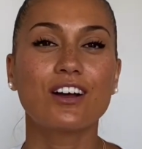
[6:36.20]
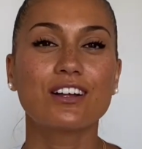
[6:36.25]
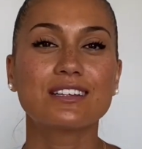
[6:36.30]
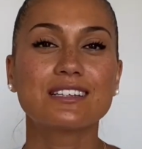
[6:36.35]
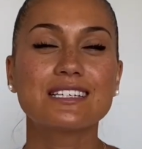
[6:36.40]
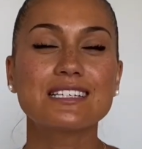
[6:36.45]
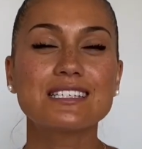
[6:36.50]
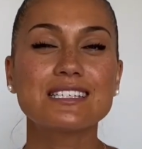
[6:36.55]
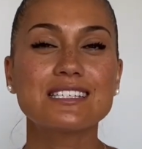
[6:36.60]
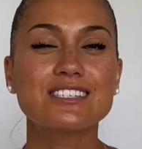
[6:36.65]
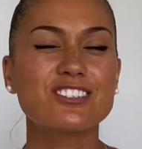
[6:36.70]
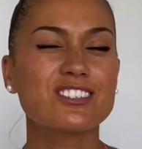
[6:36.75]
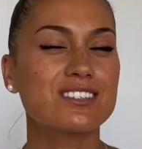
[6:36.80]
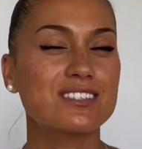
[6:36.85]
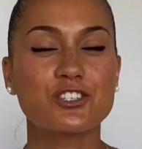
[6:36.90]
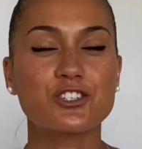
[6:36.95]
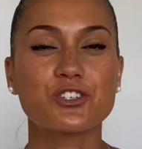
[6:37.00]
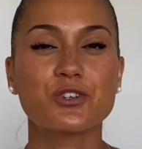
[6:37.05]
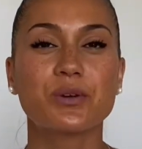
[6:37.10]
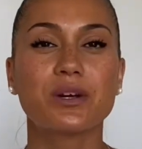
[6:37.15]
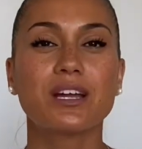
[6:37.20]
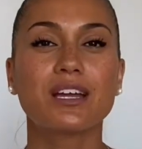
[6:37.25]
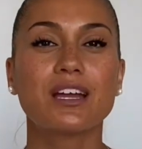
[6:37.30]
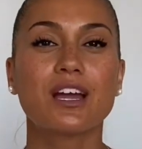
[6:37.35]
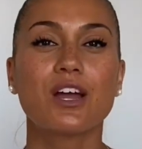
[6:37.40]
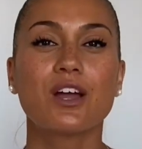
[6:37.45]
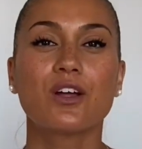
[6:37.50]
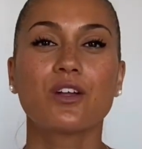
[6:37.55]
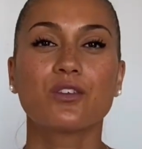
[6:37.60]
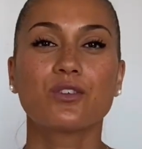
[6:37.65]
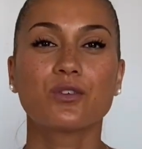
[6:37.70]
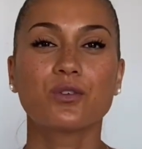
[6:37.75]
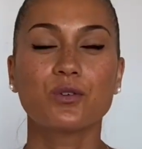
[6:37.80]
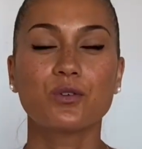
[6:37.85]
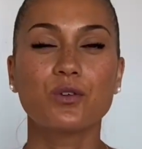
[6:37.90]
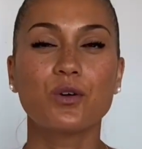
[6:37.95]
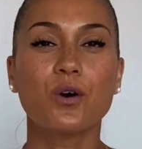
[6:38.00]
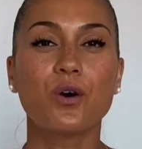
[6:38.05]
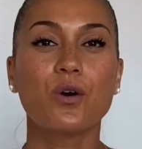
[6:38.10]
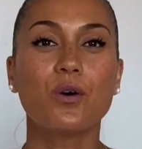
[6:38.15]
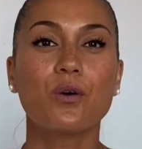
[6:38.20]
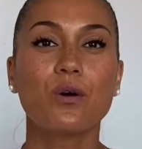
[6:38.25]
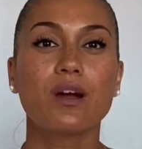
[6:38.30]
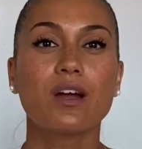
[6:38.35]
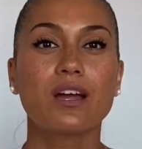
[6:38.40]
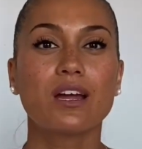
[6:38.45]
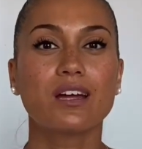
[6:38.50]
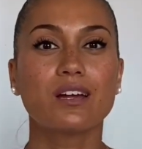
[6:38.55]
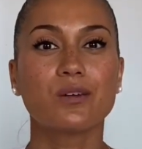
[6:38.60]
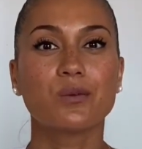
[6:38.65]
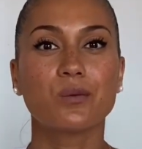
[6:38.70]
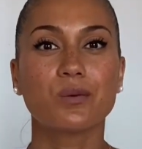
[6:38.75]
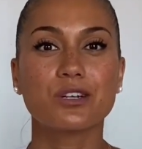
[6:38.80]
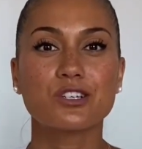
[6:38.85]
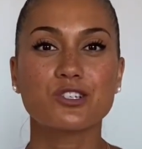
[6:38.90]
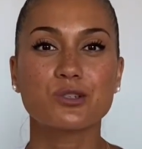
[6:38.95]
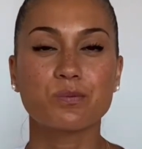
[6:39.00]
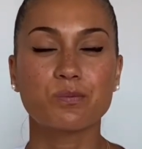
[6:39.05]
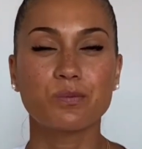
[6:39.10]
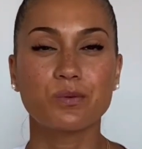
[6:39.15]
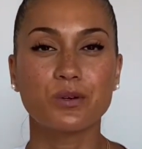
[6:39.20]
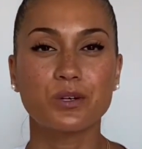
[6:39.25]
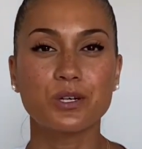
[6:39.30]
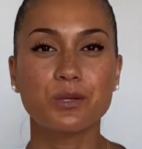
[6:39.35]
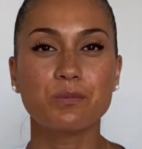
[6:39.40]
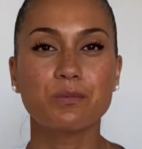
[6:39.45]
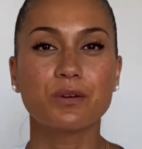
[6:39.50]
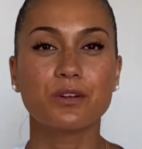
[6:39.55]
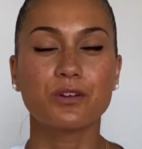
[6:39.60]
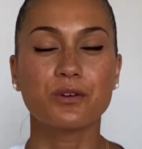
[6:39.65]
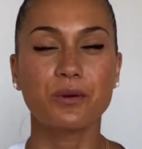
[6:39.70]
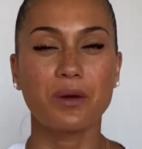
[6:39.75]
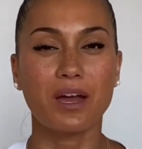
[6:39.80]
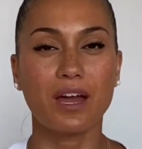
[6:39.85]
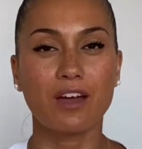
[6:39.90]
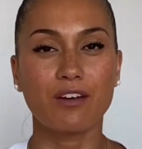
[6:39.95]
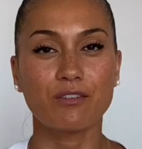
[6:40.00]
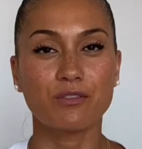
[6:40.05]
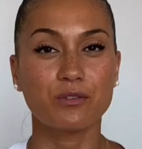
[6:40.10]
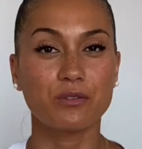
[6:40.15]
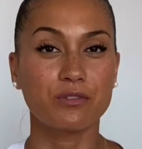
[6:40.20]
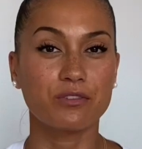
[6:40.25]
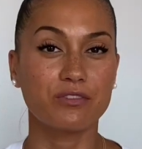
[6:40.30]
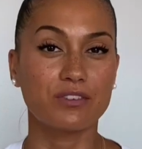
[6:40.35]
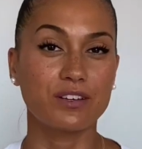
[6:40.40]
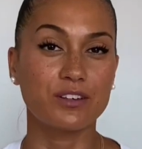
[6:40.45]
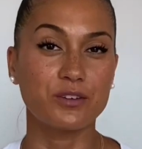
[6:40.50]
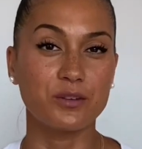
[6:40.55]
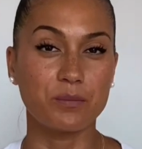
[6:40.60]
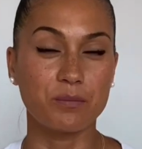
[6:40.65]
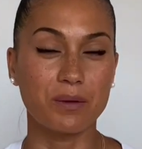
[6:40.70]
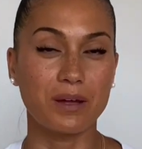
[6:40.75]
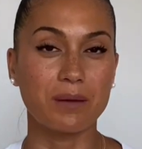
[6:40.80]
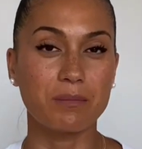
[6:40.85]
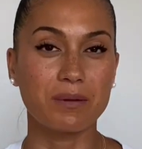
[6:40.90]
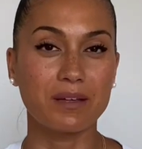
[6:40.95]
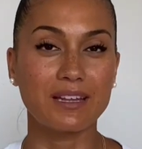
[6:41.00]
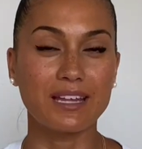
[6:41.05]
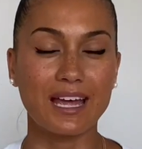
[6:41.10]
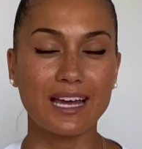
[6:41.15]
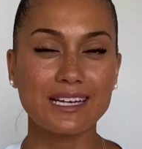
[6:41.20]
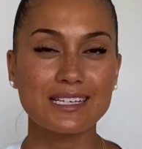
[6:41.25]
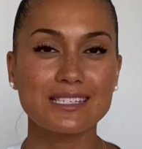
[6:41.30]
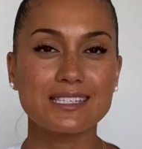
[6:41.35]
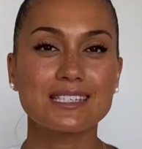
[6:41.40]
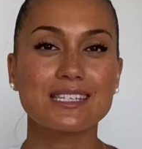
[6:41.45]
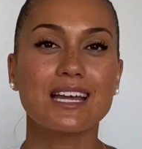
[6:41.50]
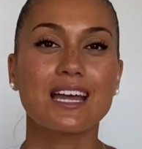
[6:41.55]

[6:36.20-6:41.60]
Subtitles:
This is just a trick to know in which boob you have to feed your baby next.